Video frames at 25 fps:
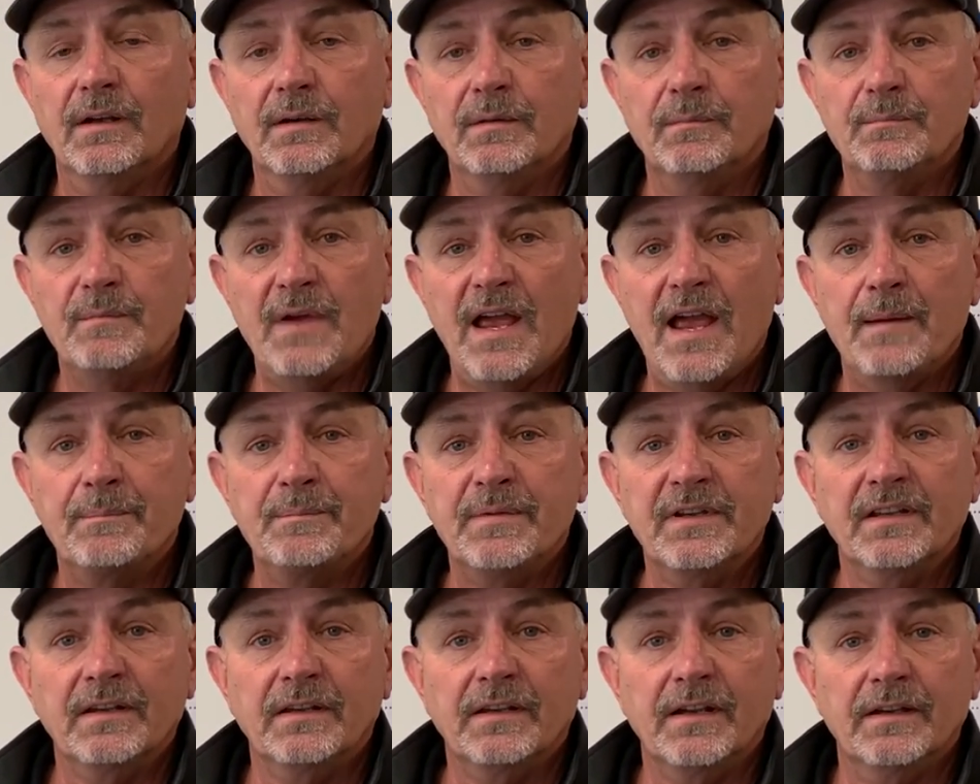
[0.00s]

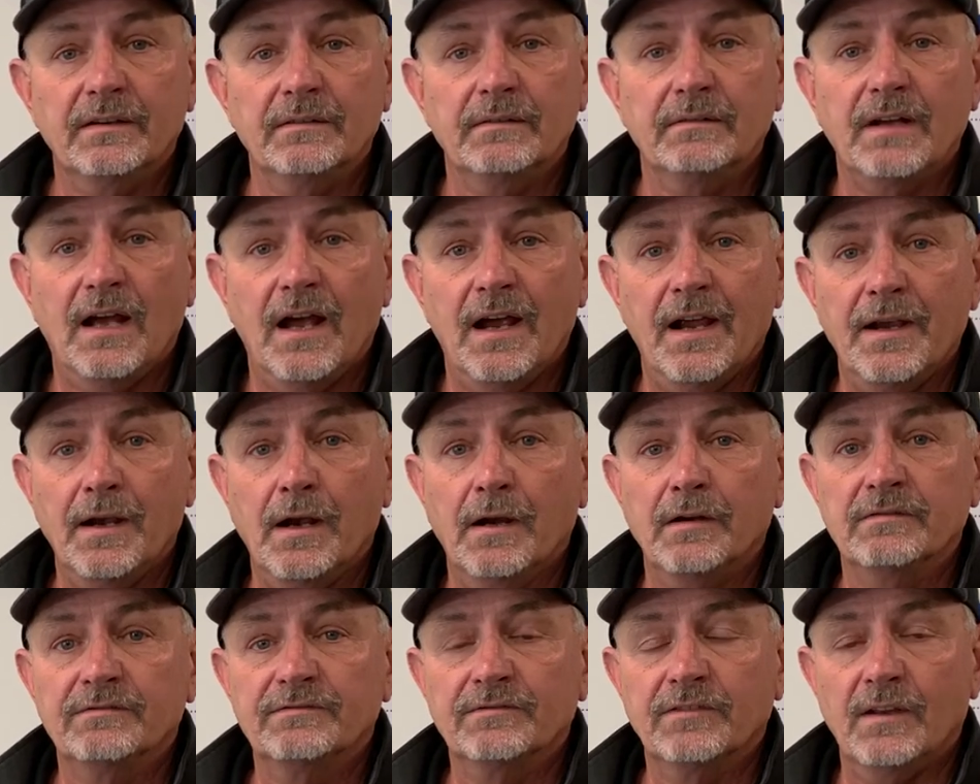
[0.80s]
mapping
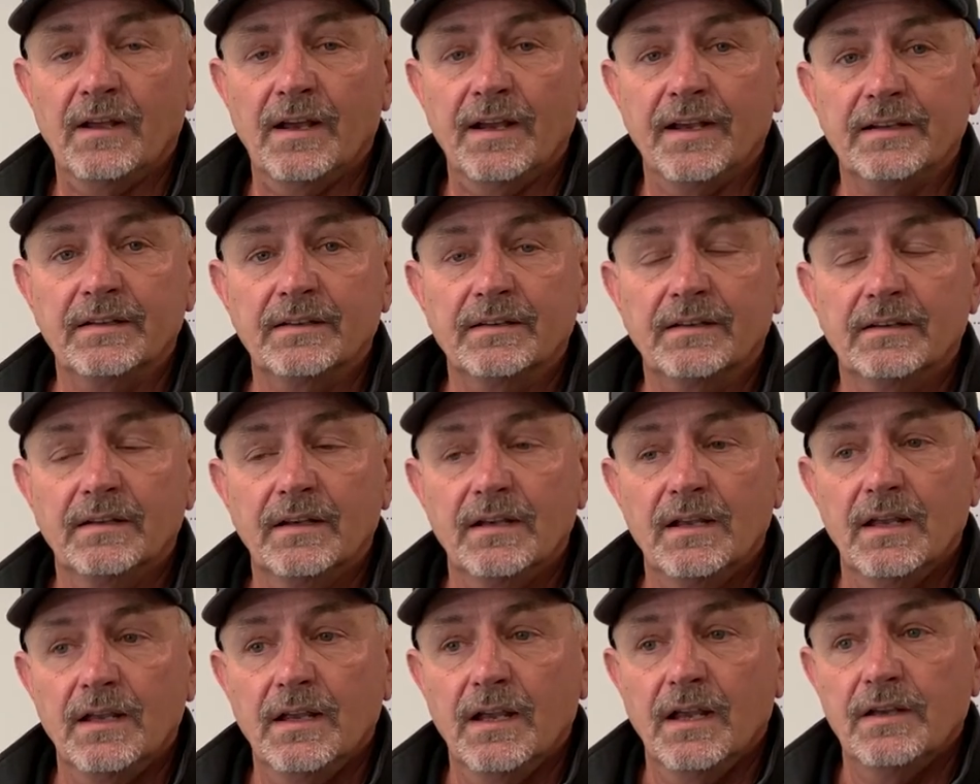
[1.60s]
IR flight.
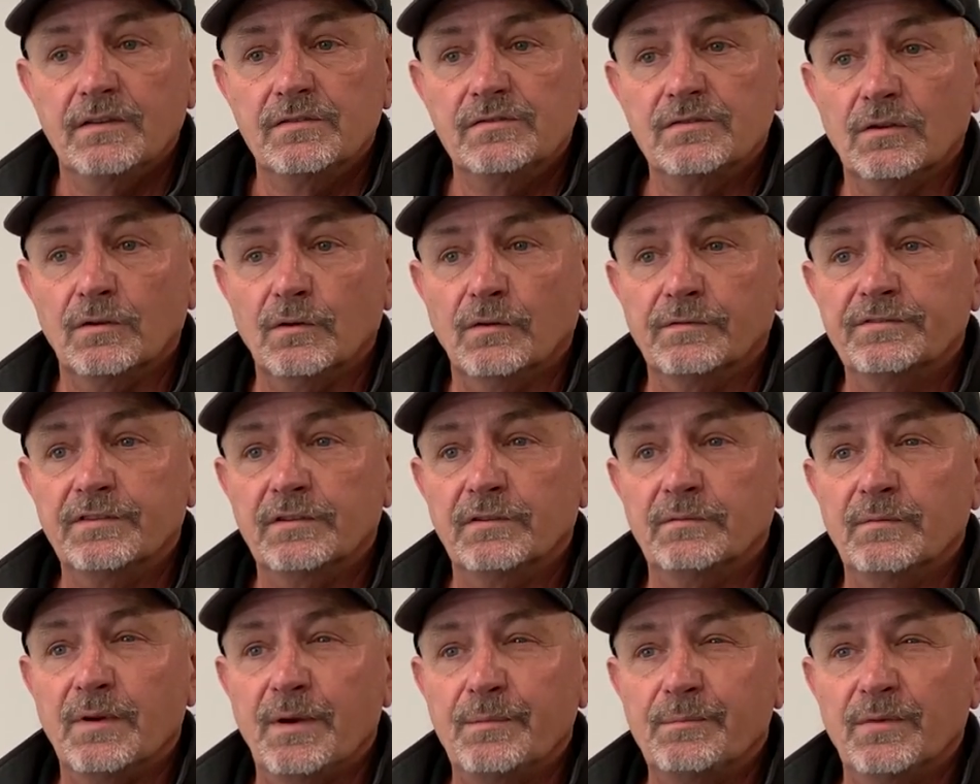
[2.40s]
So if you
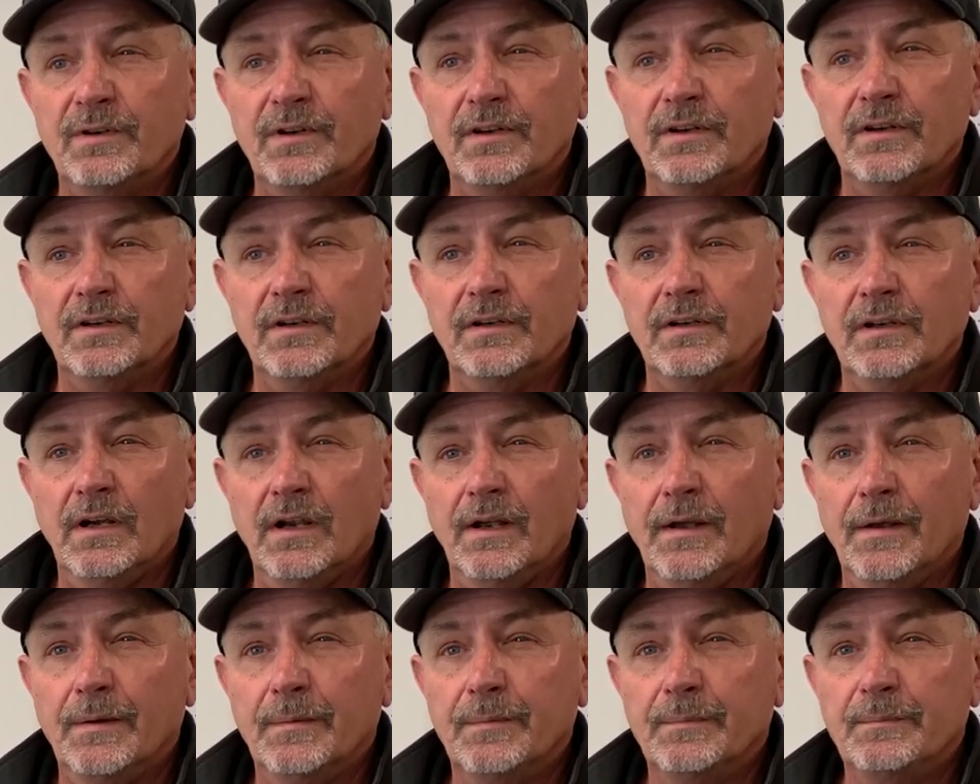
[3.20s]

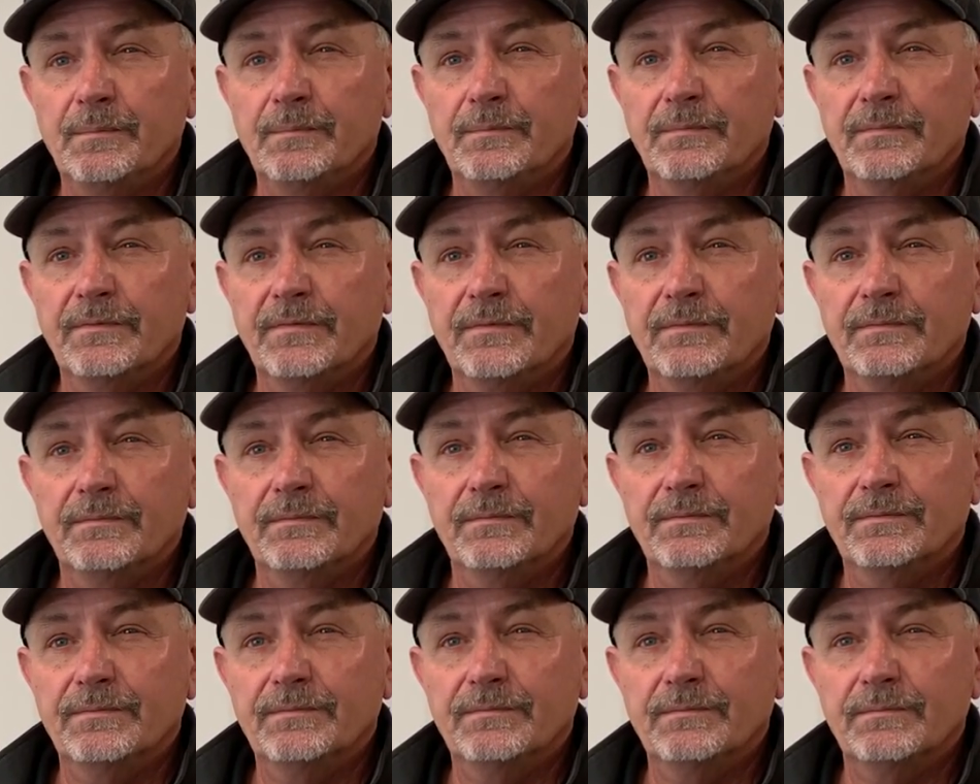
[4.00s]
remember,
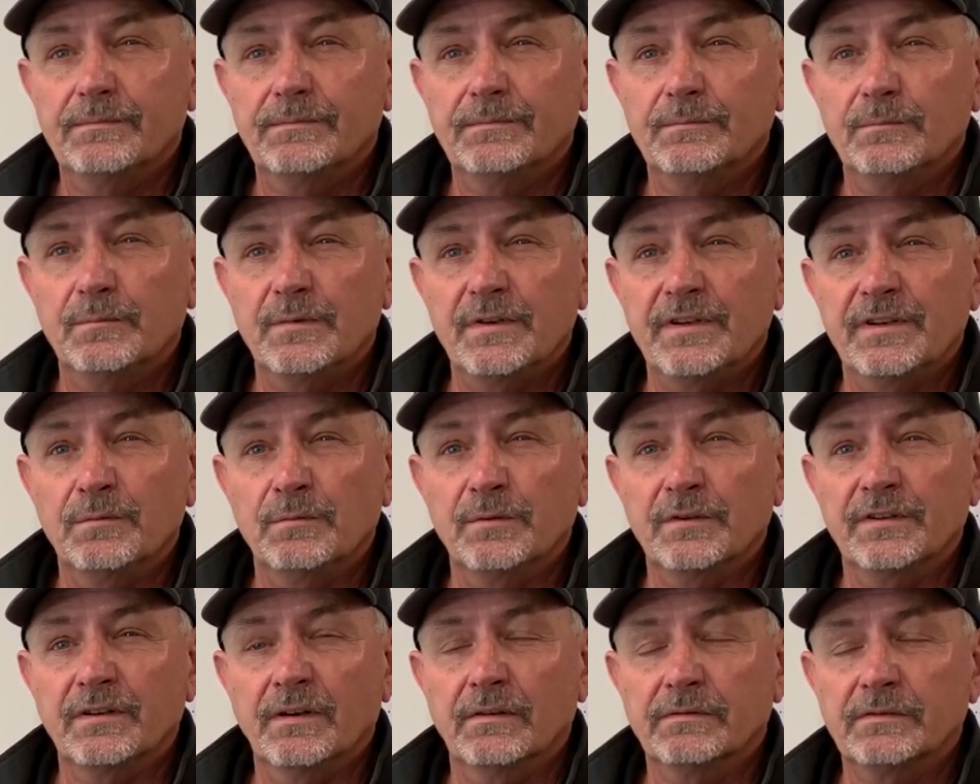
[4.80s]
we
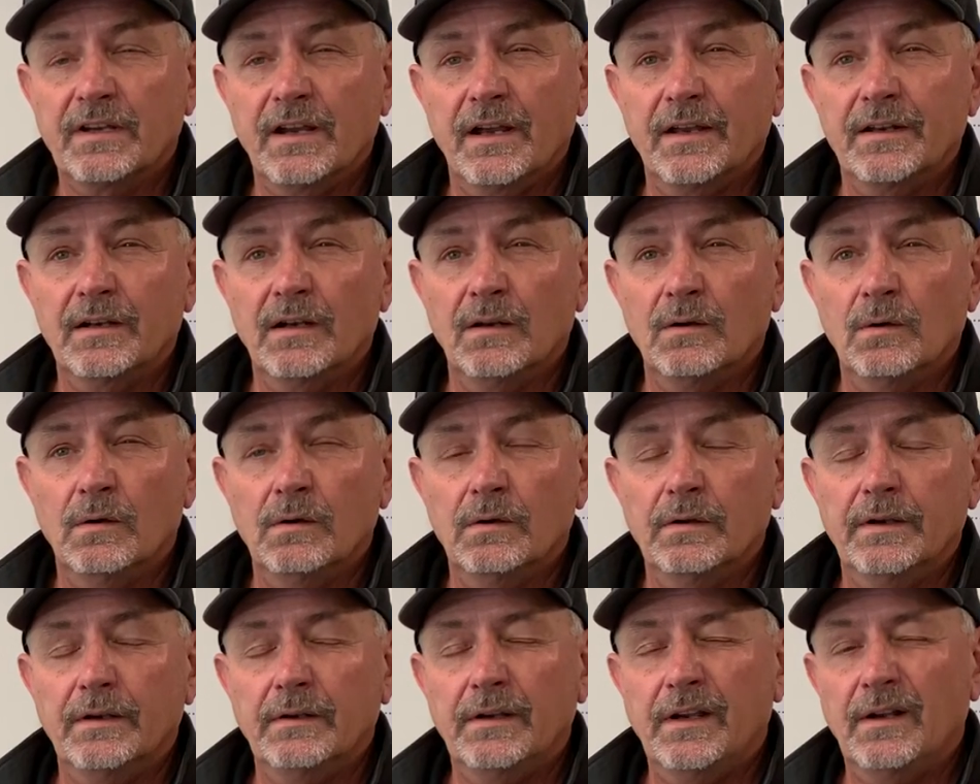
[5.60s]
were kind of
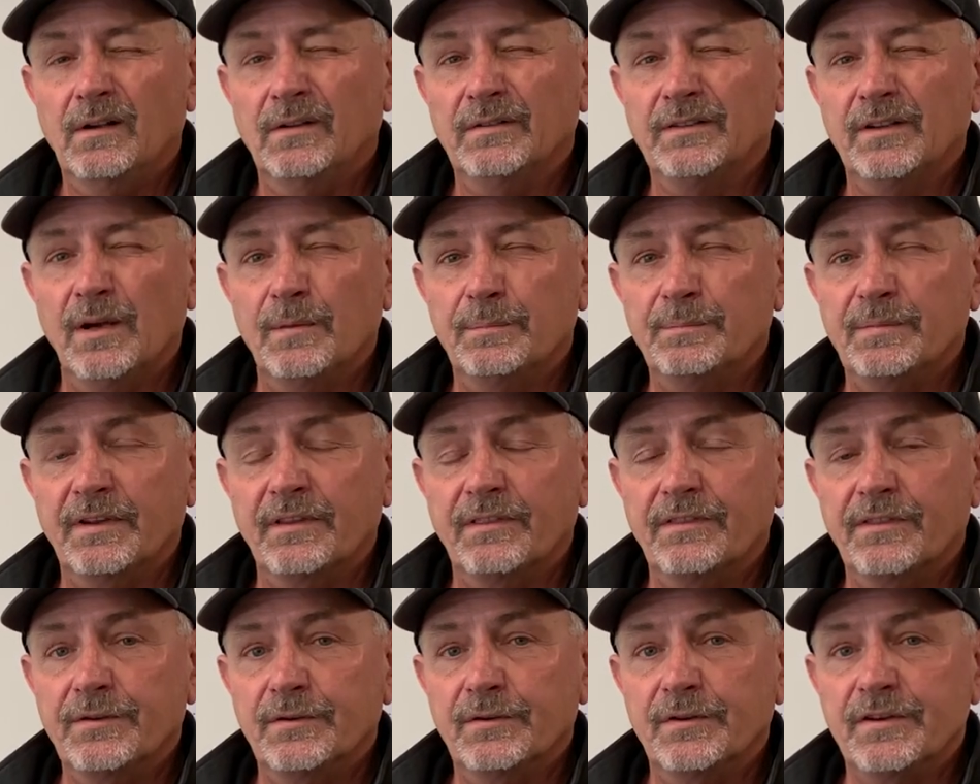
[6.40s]
held up
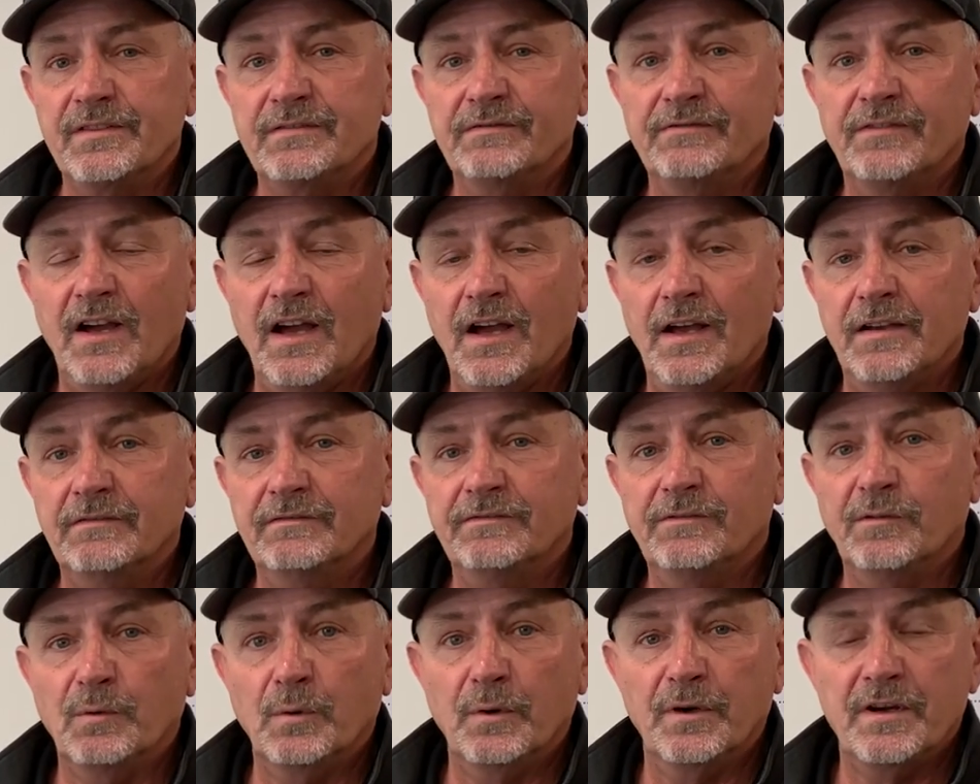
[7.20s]
at
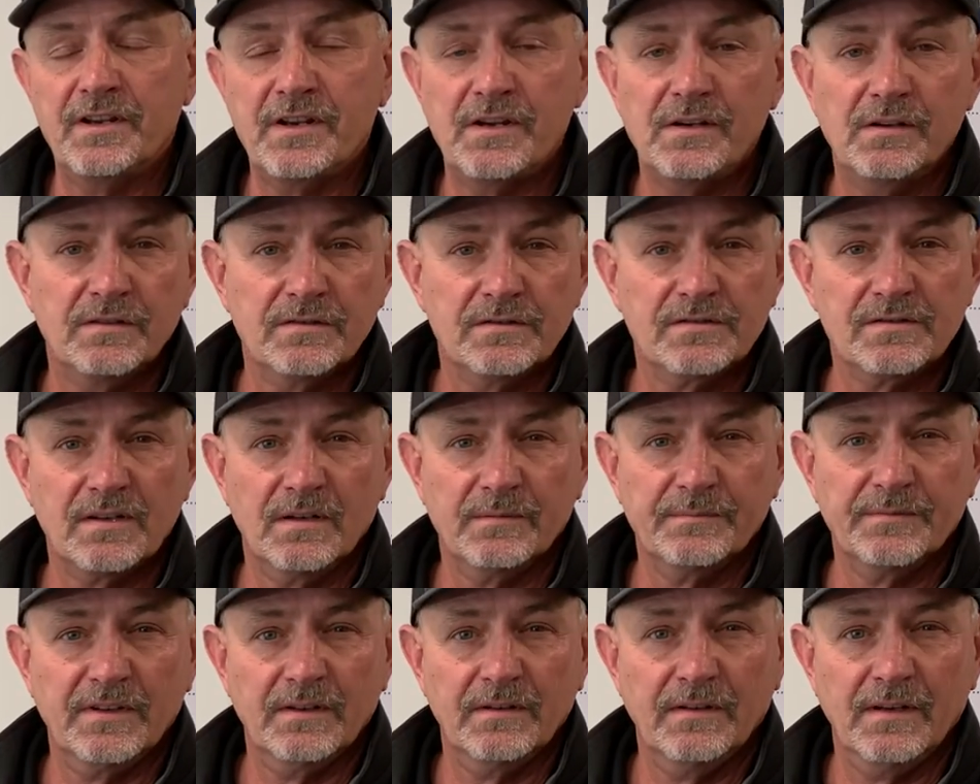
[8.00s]
3540 or
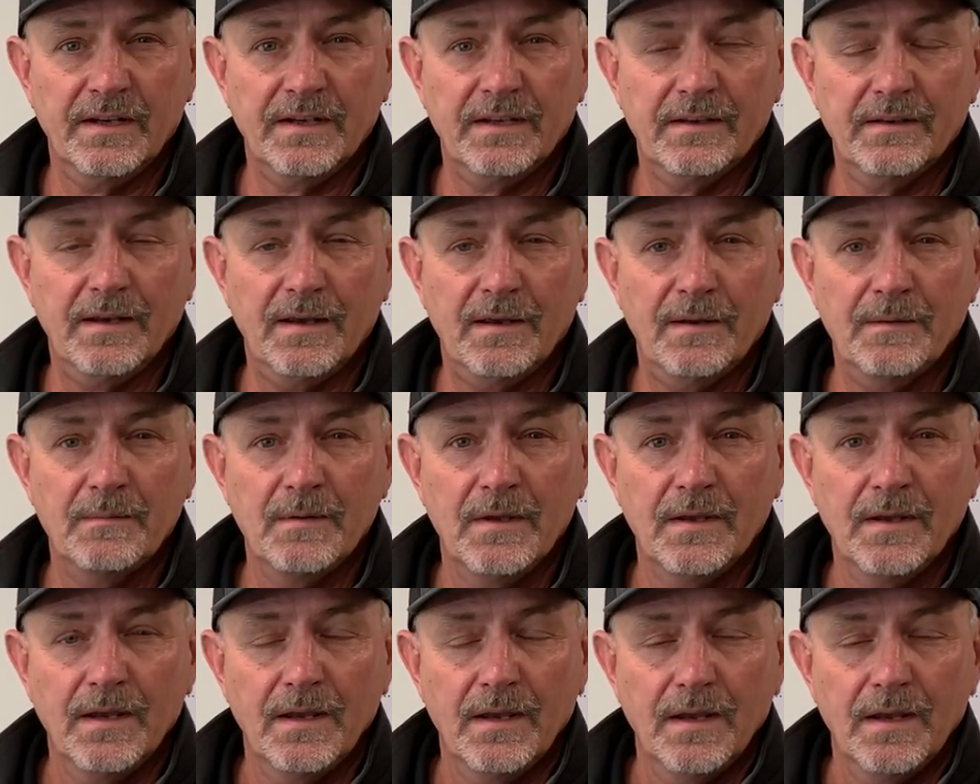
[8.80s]
something like that.